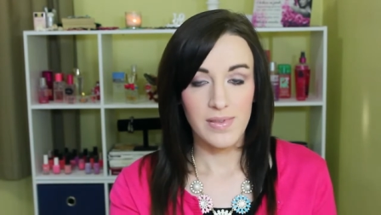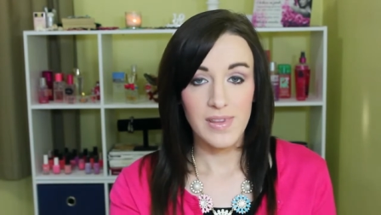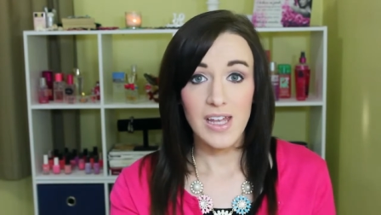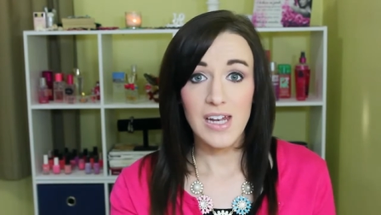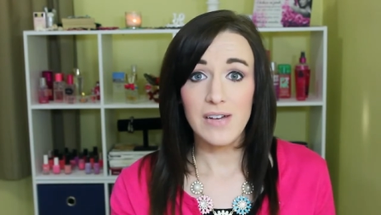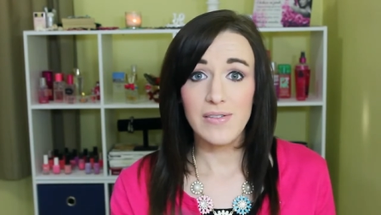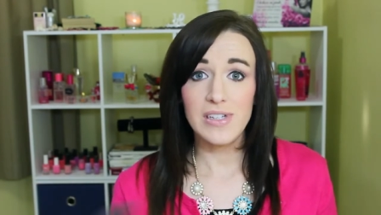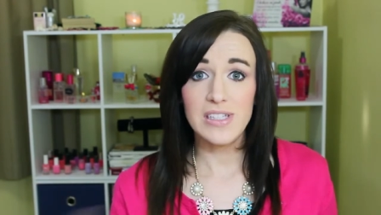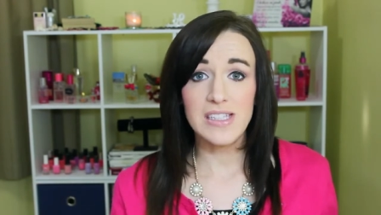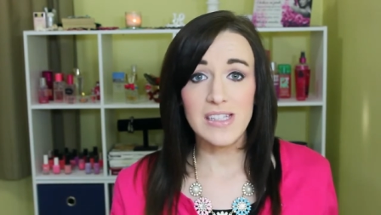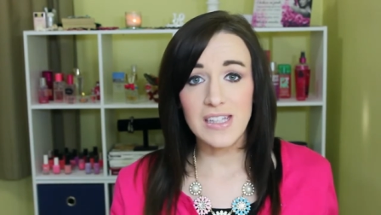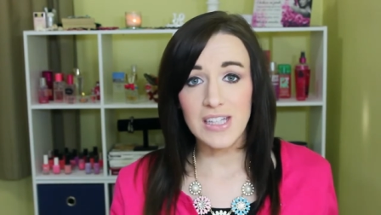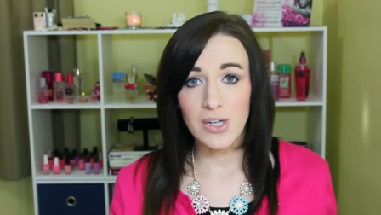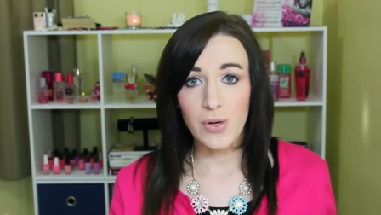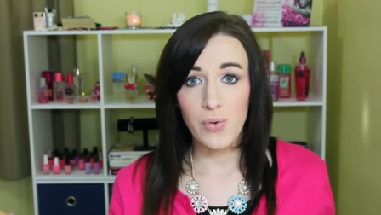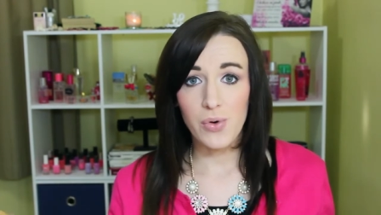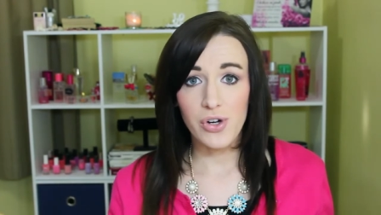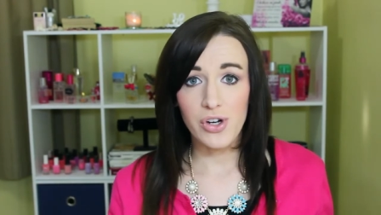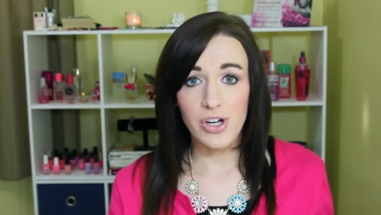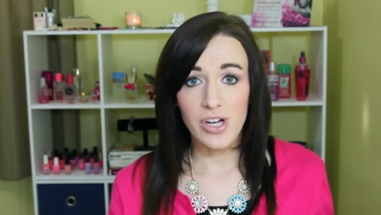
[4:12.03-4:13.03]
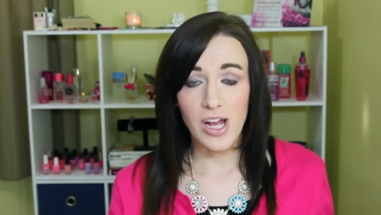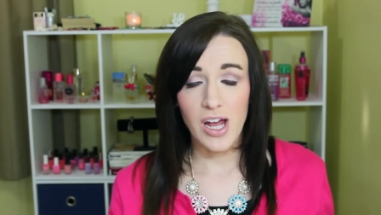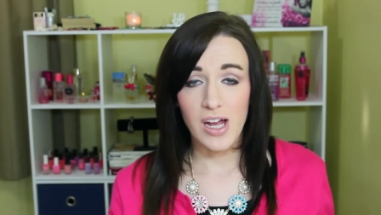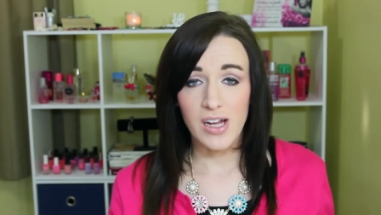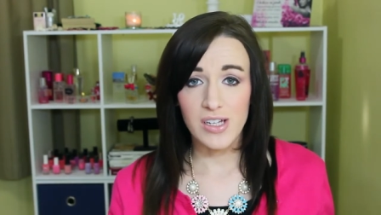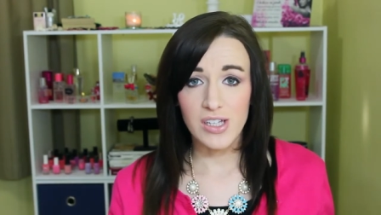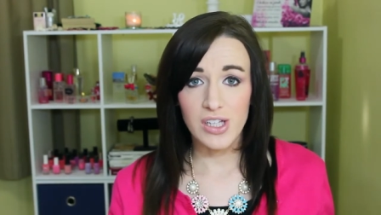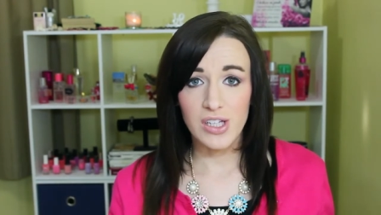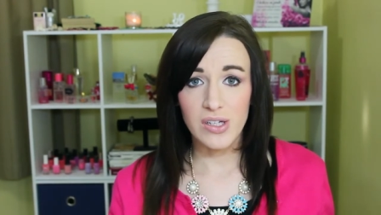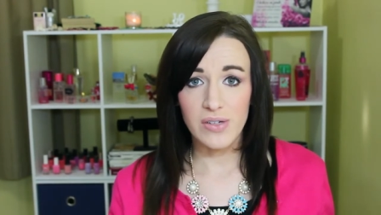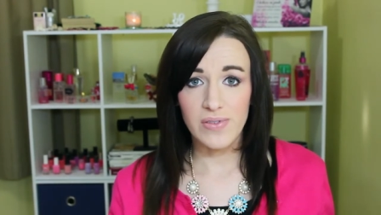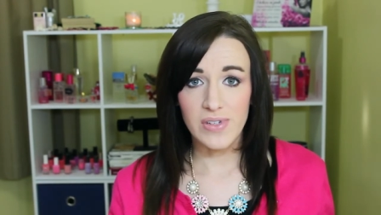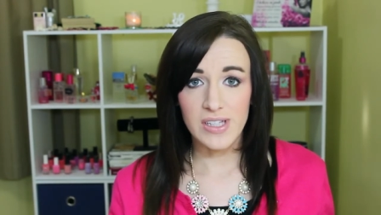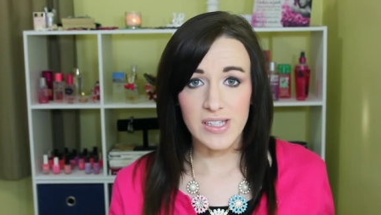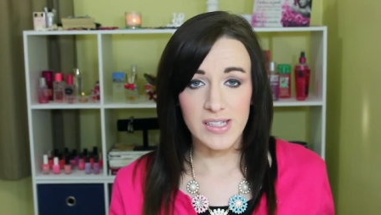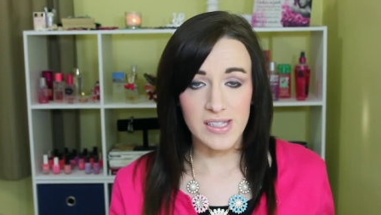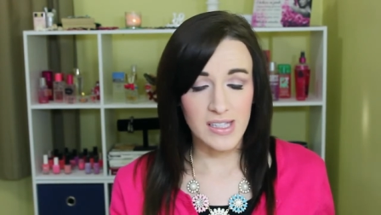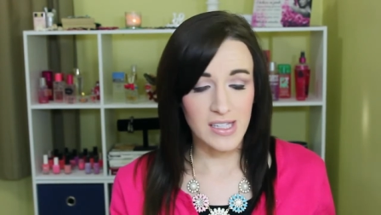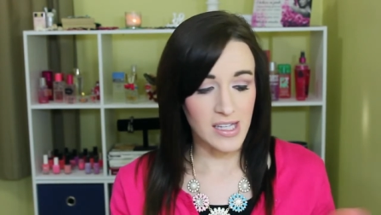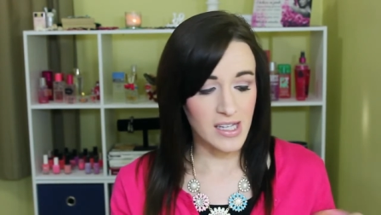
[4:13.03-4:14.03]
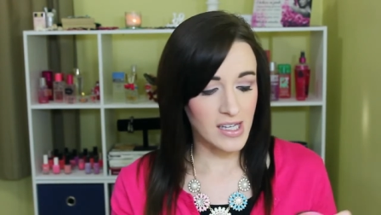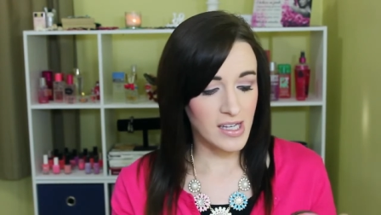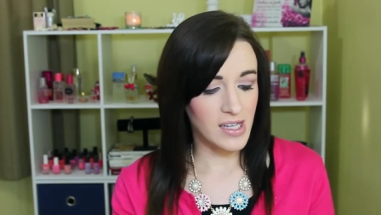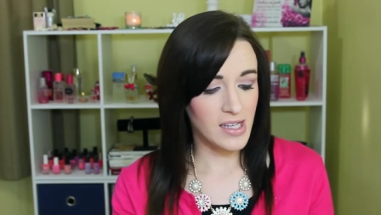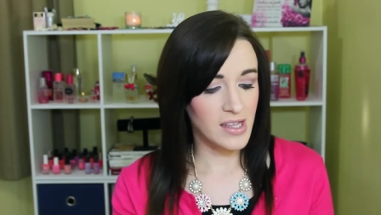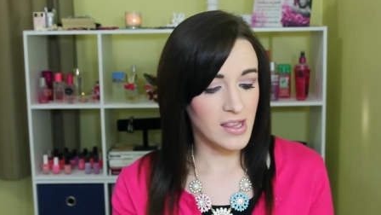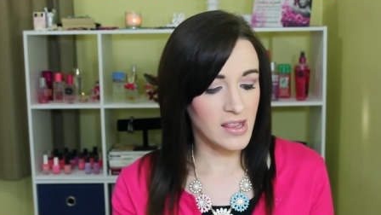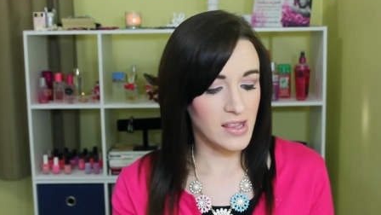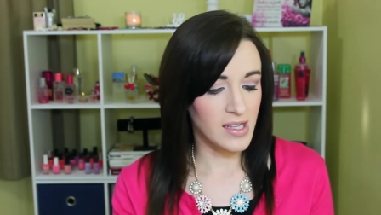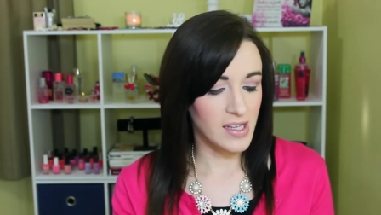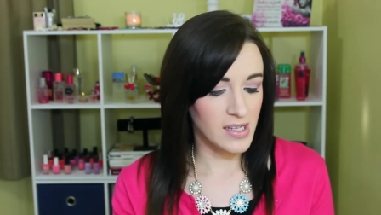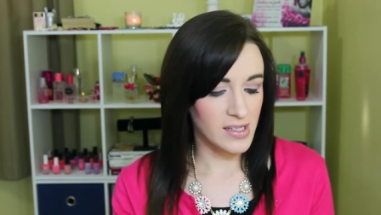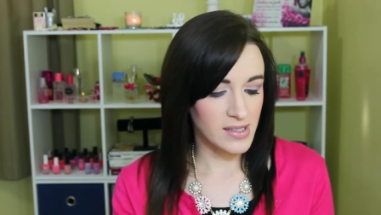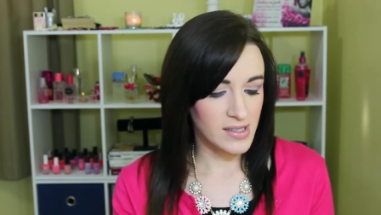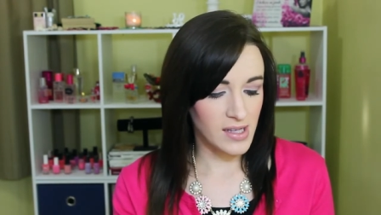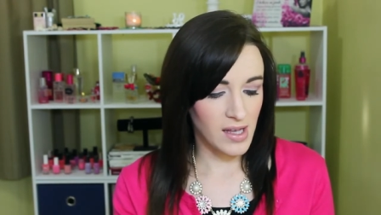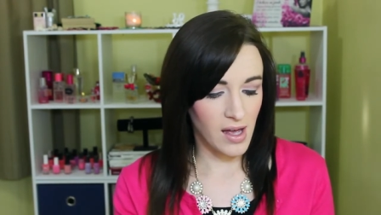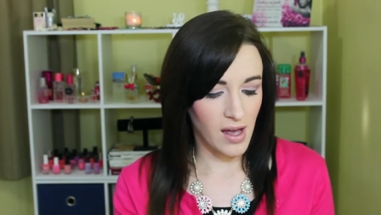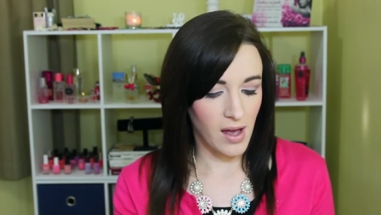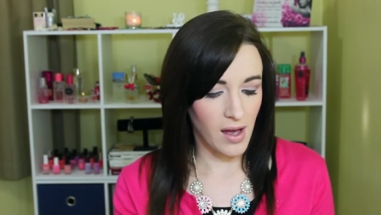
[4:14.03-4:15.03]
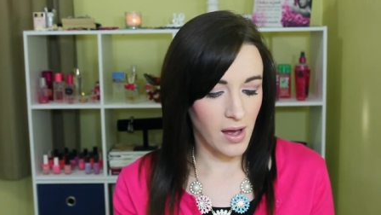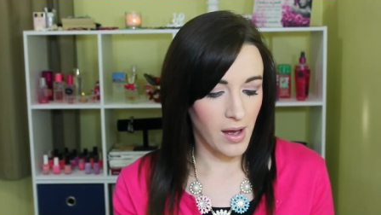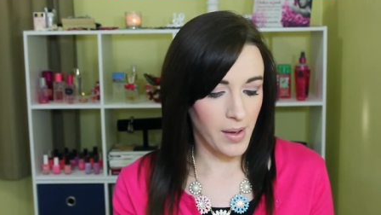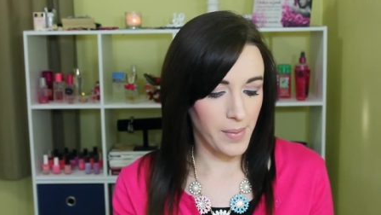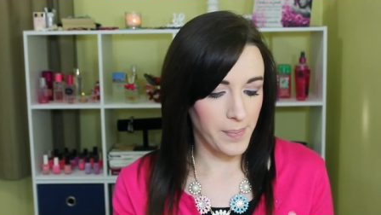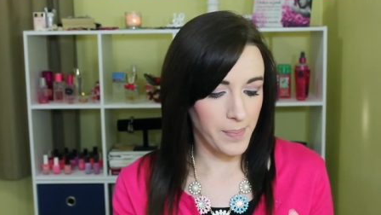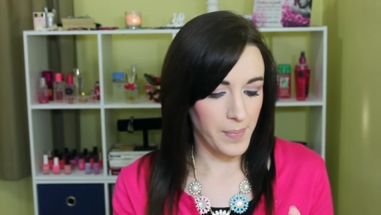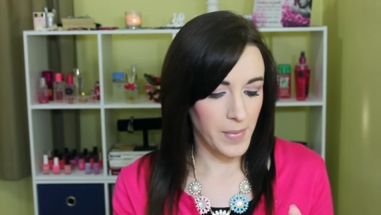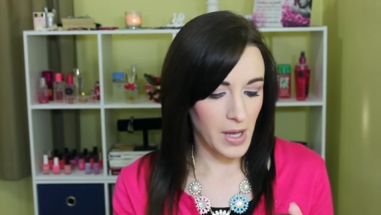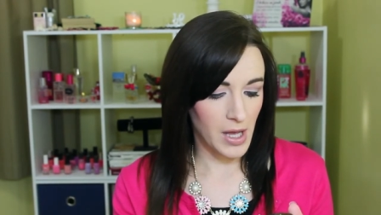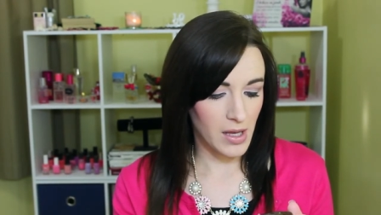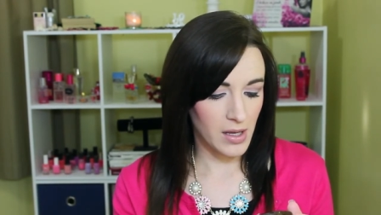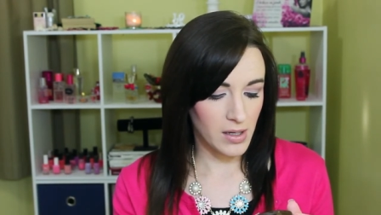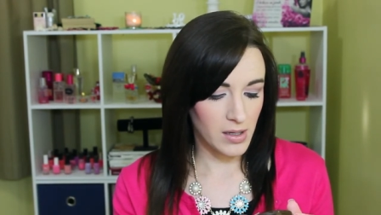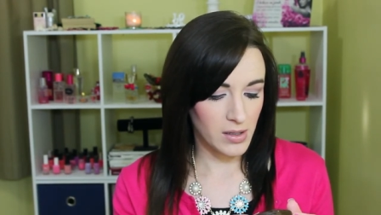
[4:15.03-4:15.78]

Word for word: Then I recently ordered on Q V C this um,